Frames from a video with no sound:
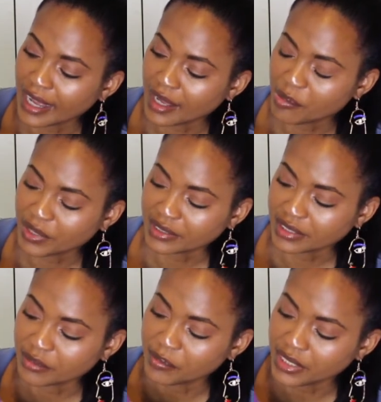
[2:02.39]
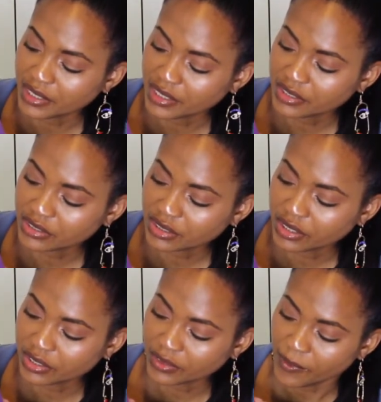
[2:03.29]
I picked up many years
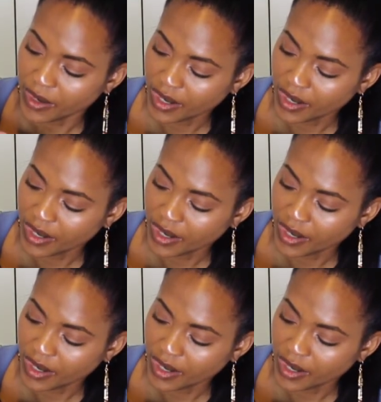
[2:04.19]
ago